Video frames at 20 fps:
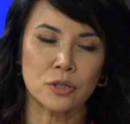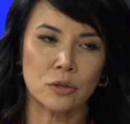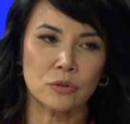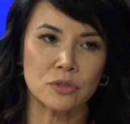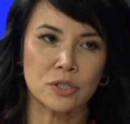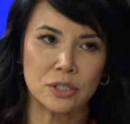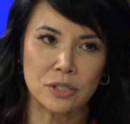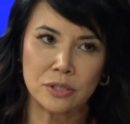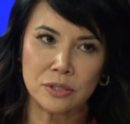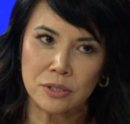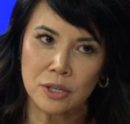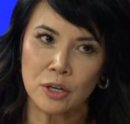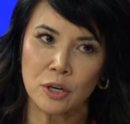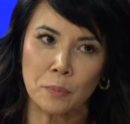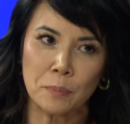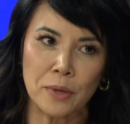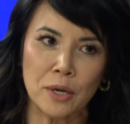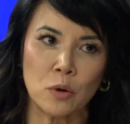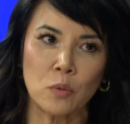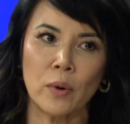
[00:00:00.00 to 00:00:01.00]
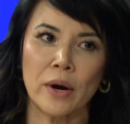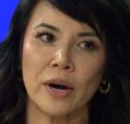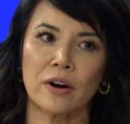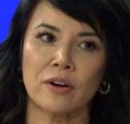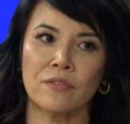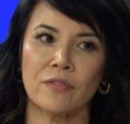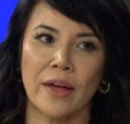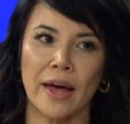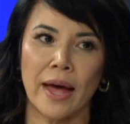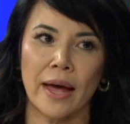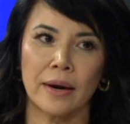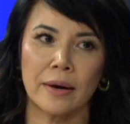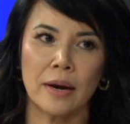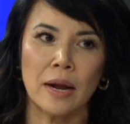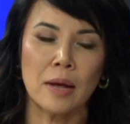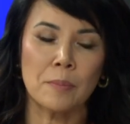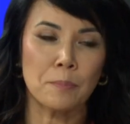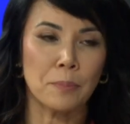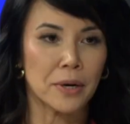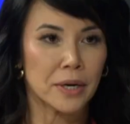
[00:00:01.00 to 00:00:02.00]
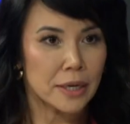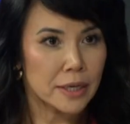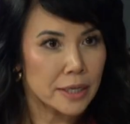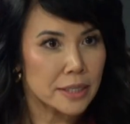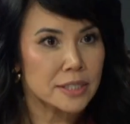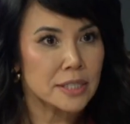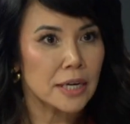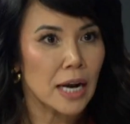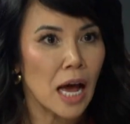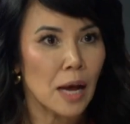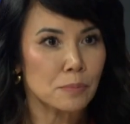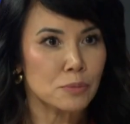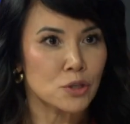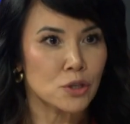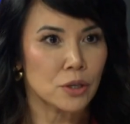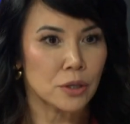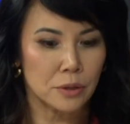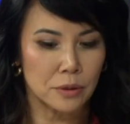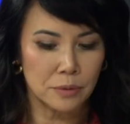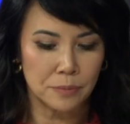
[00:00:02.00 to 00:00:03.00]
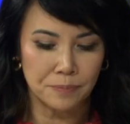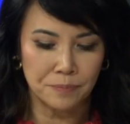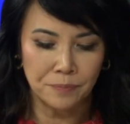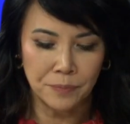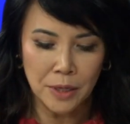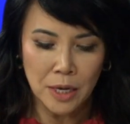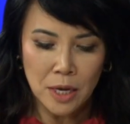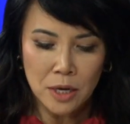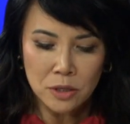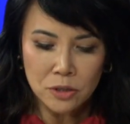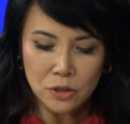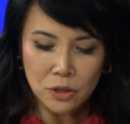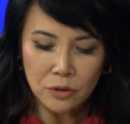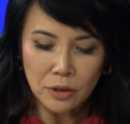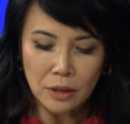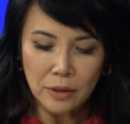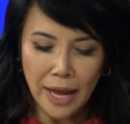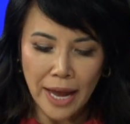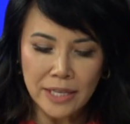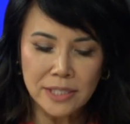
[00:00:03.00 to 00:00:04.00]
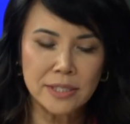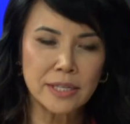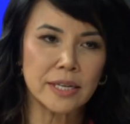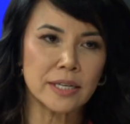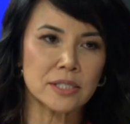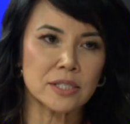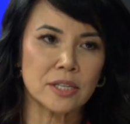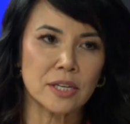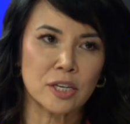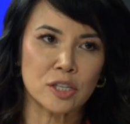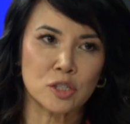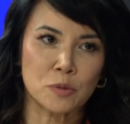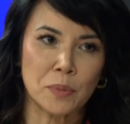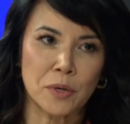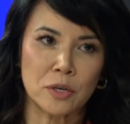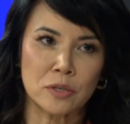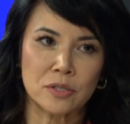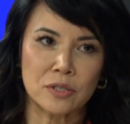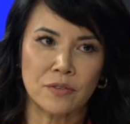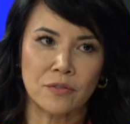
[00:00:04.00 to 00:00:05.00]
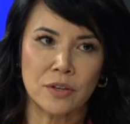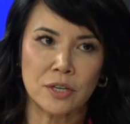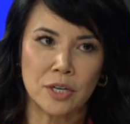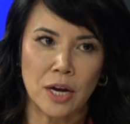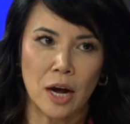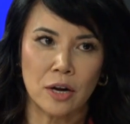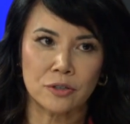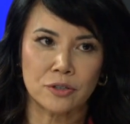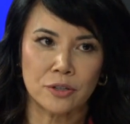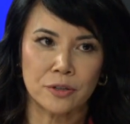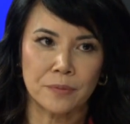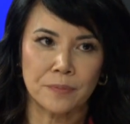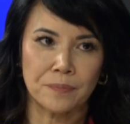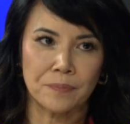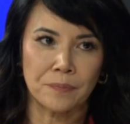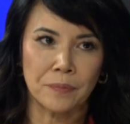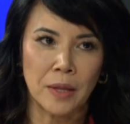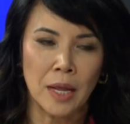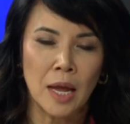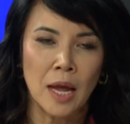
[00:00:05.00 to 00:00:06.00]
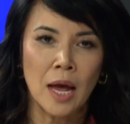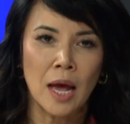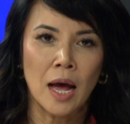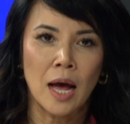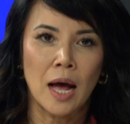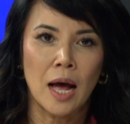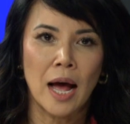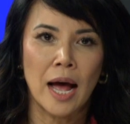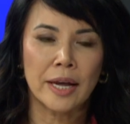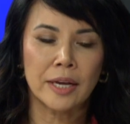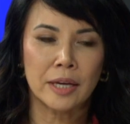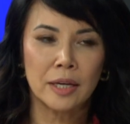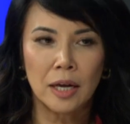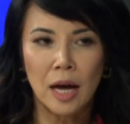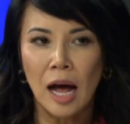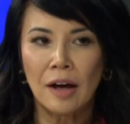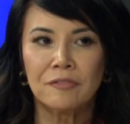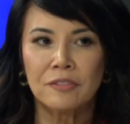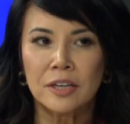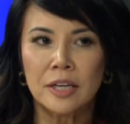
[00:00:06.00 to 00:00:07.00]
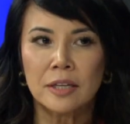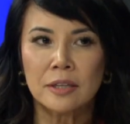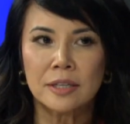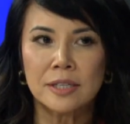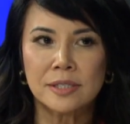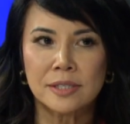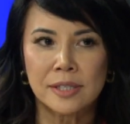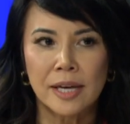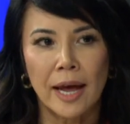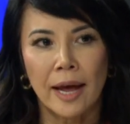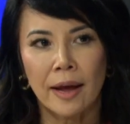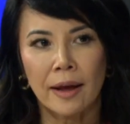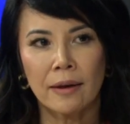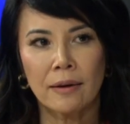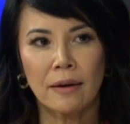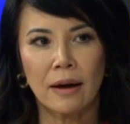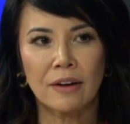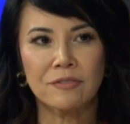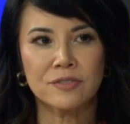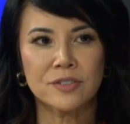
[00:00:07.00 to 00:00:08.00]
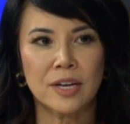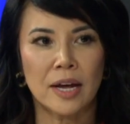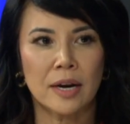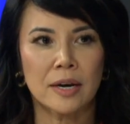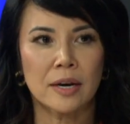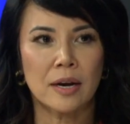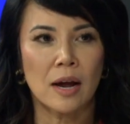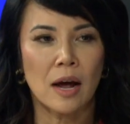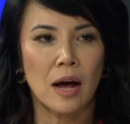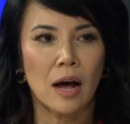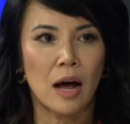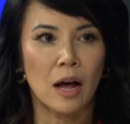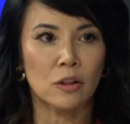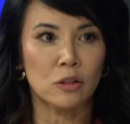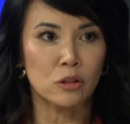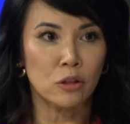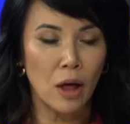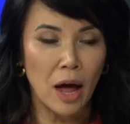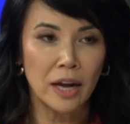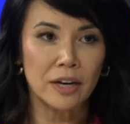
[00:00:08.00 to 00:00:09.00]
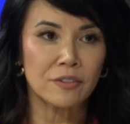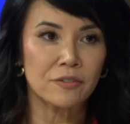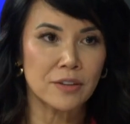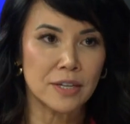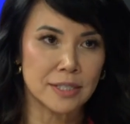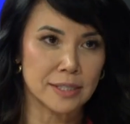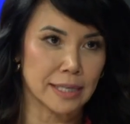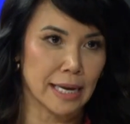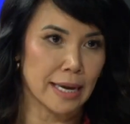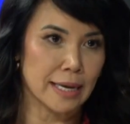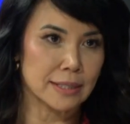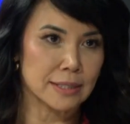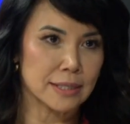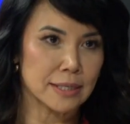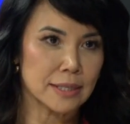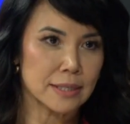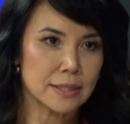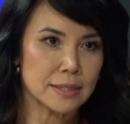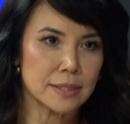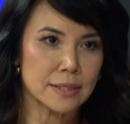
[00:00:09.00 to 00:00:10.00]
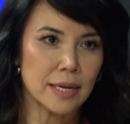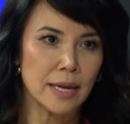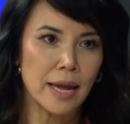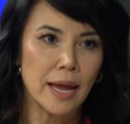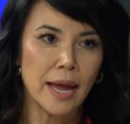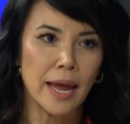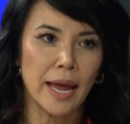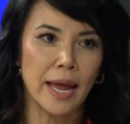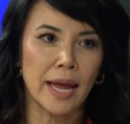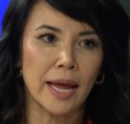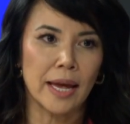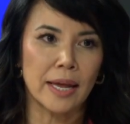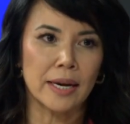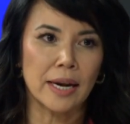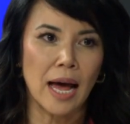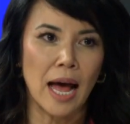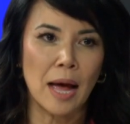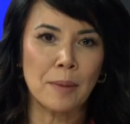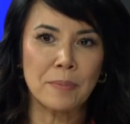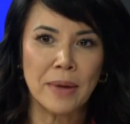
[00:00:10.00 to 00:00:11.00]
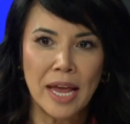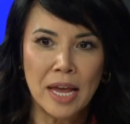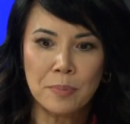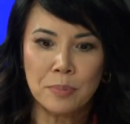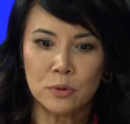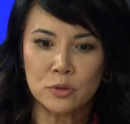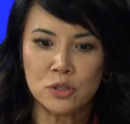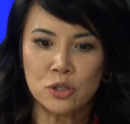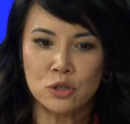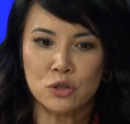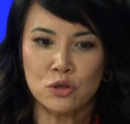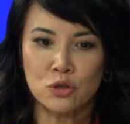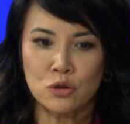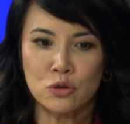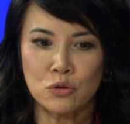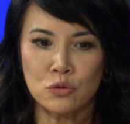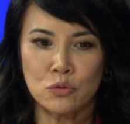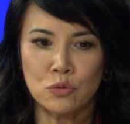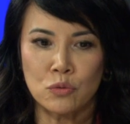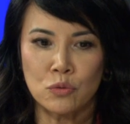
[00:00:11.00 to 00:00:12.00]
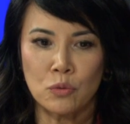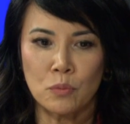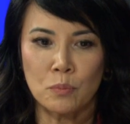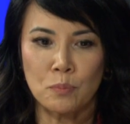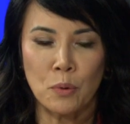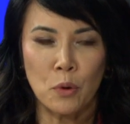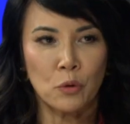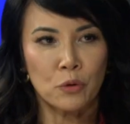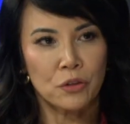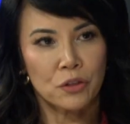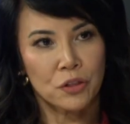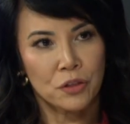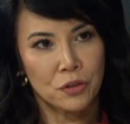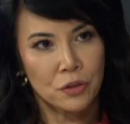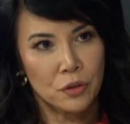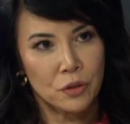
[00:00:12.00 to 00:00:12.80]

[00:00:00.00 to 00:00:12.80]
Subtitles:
So just, be aware of that. But it is an option. So the last thing is the experience of the doctor. I can confidently say I've done a lot of these cases, and I'm able to do both